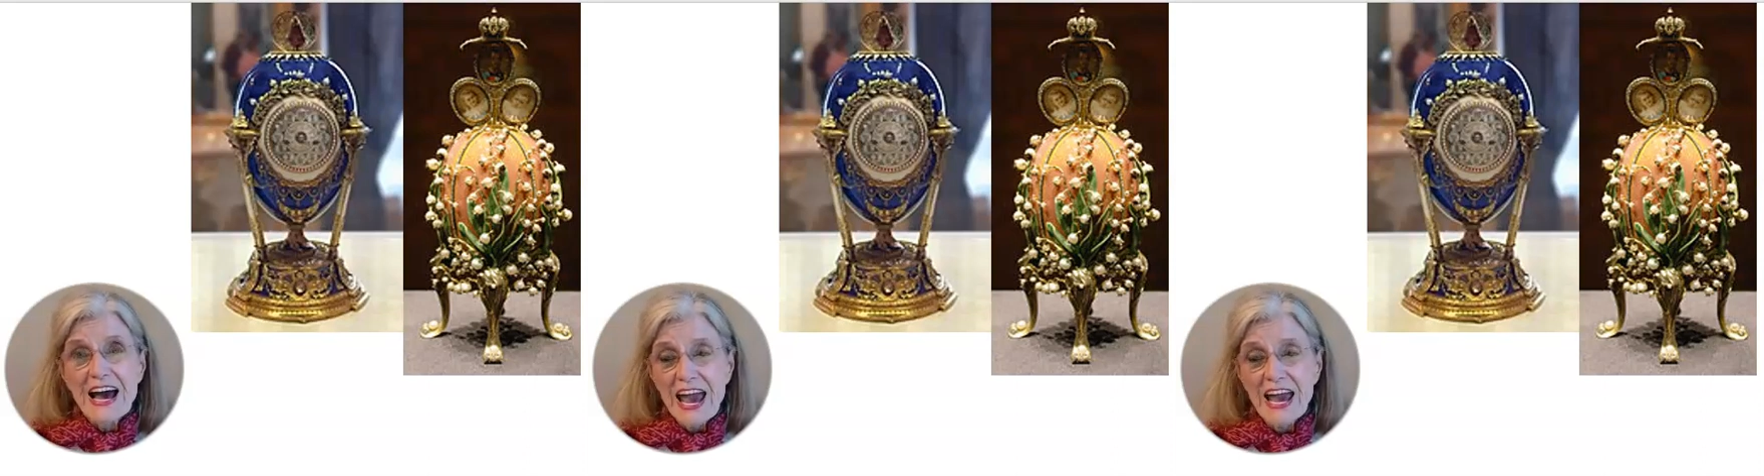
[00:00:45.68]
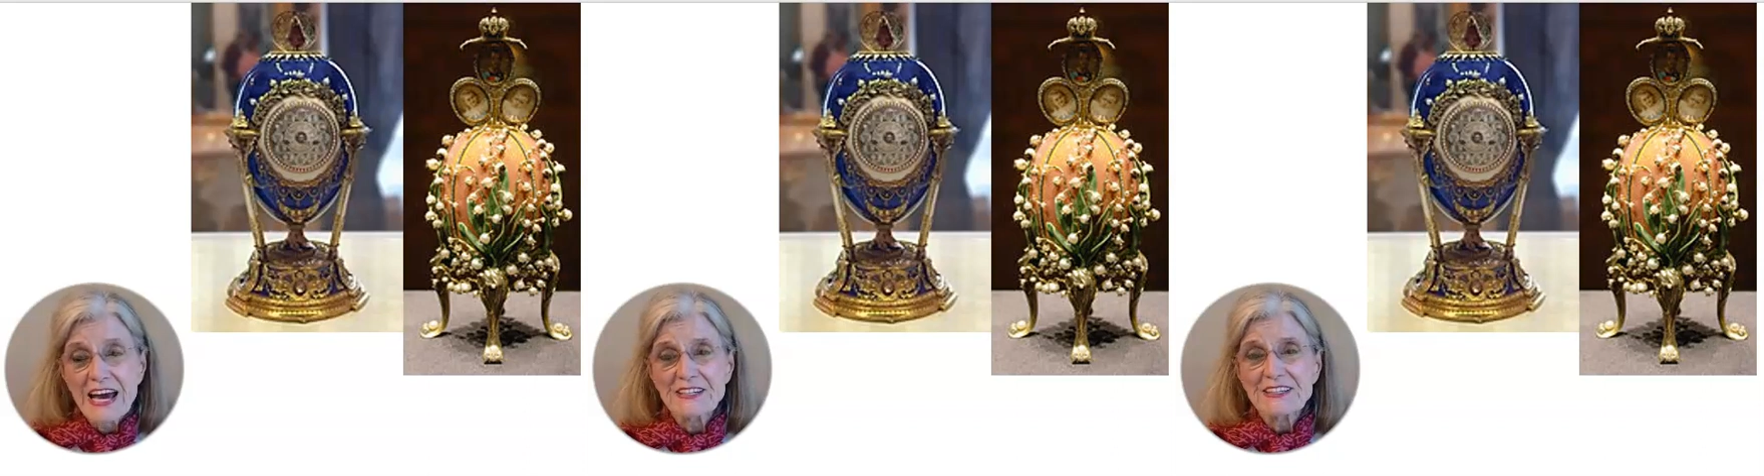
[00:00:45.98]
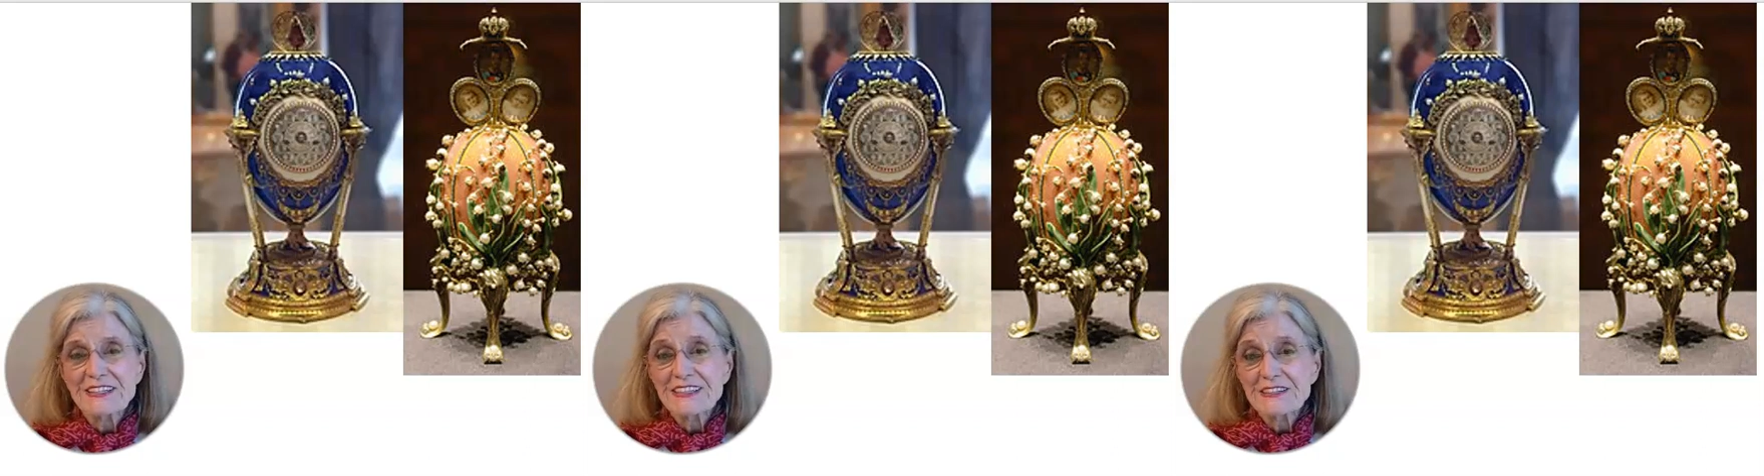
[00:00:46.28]
and
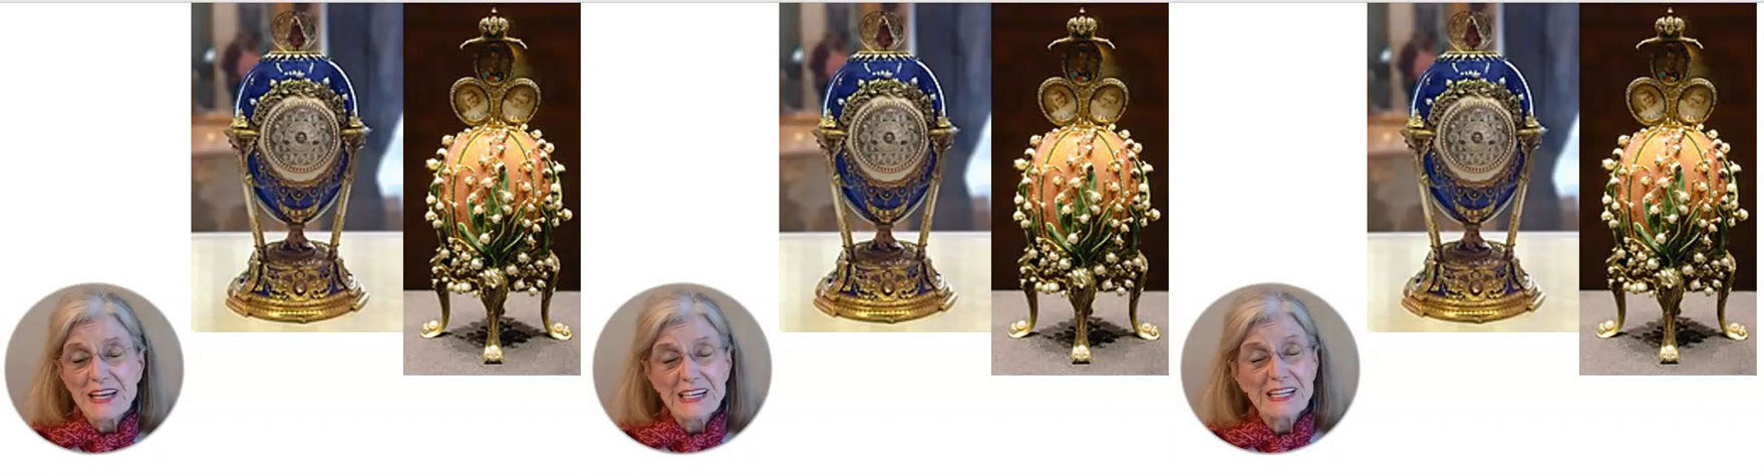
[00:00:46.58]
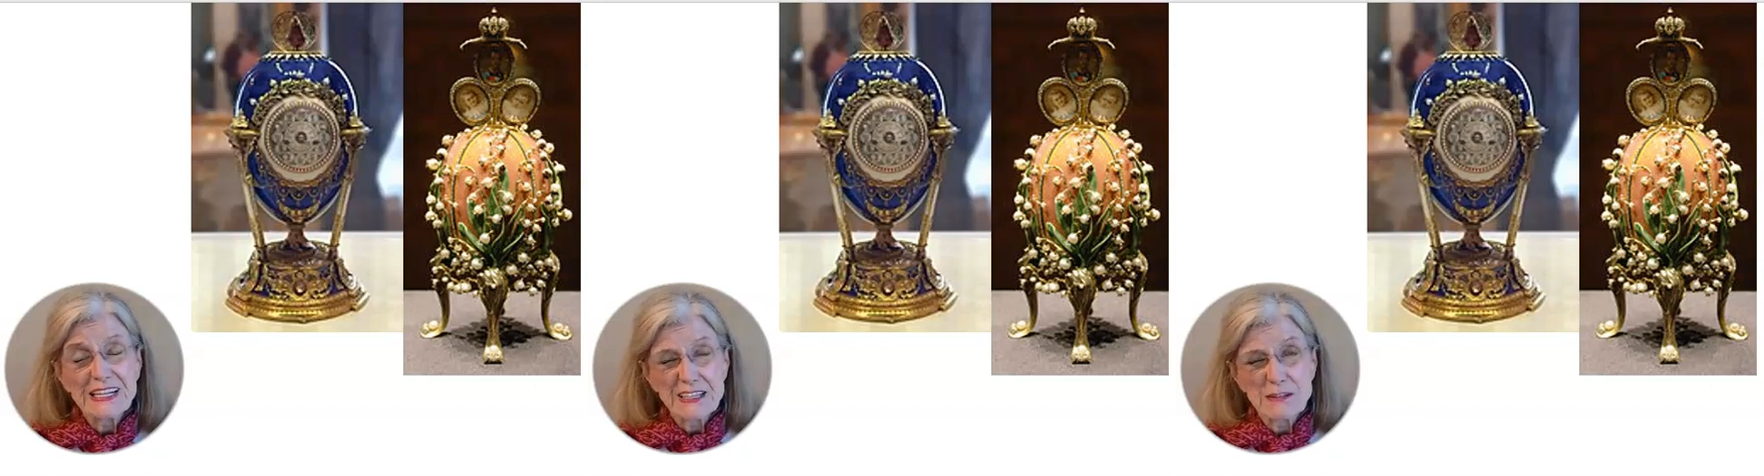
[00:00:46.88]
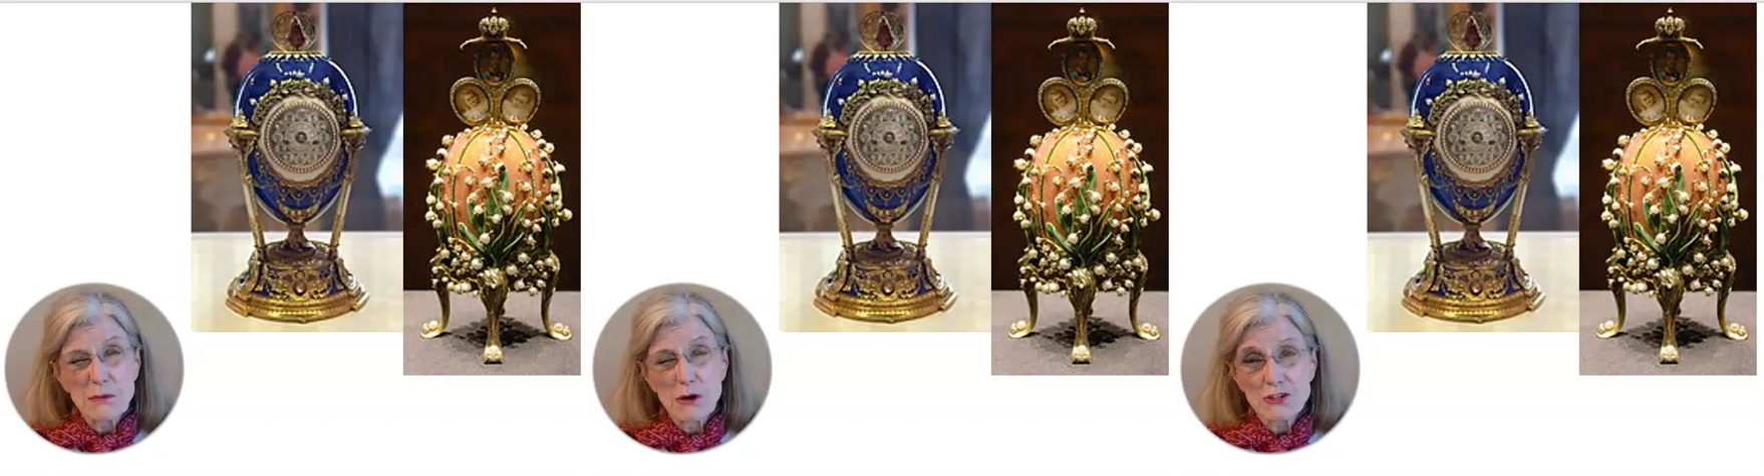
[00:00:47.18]
they didn't like the
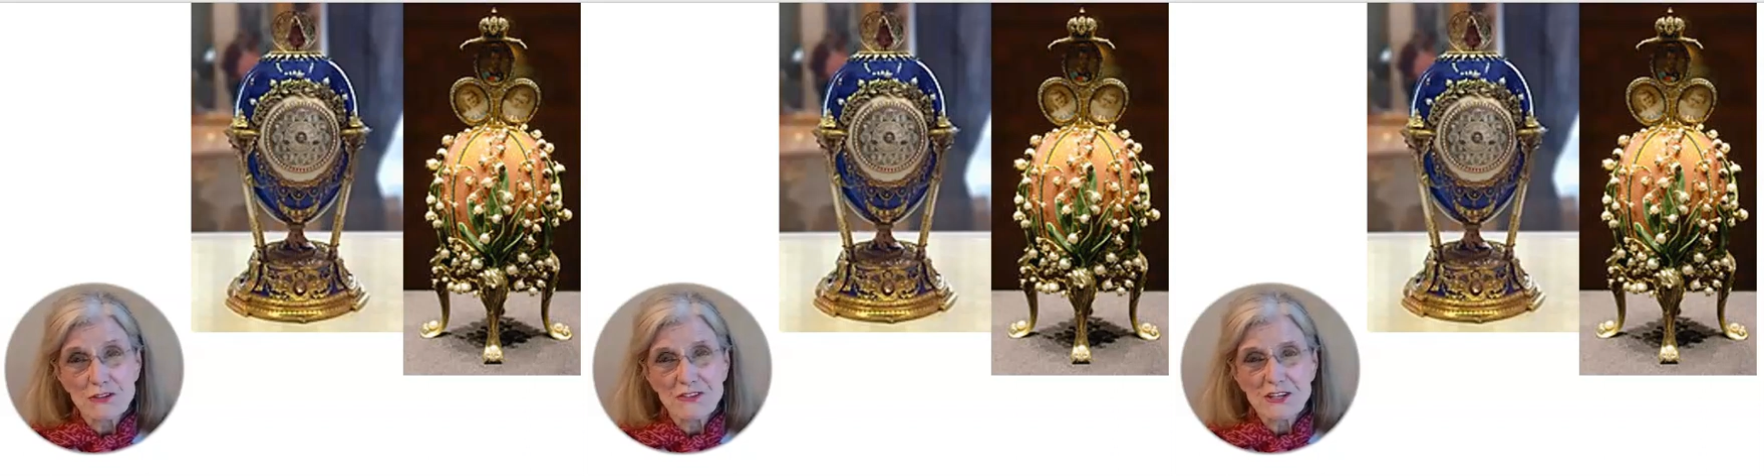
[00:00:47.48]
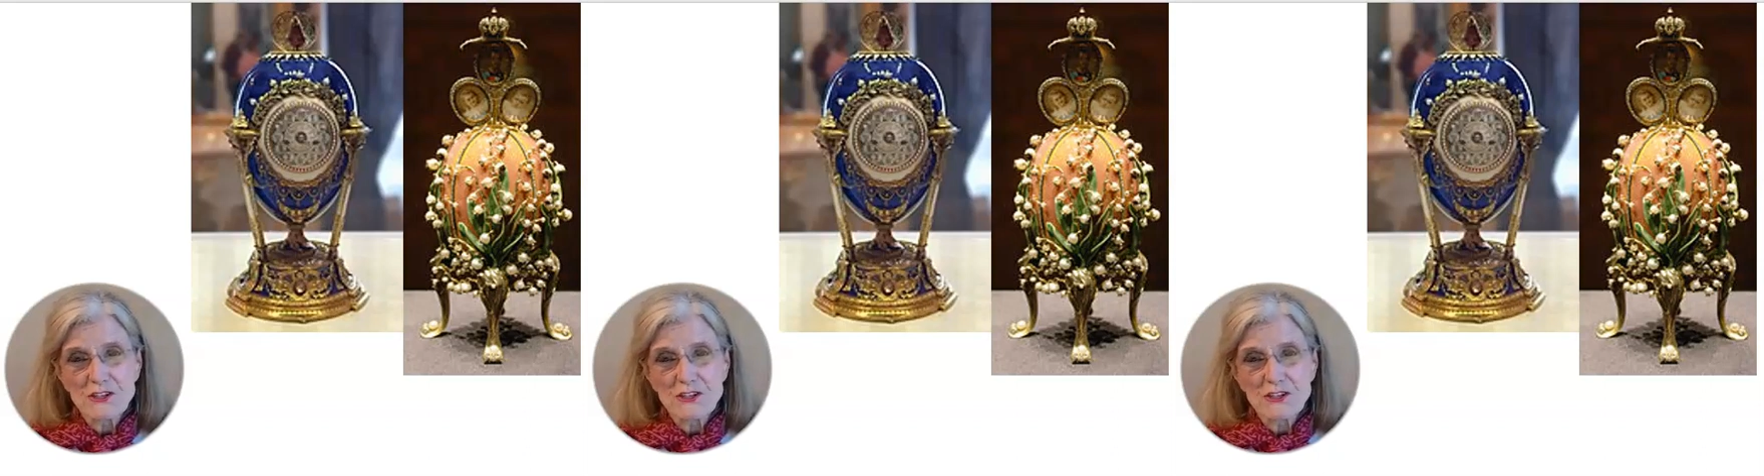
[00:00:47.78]
Bolsheviks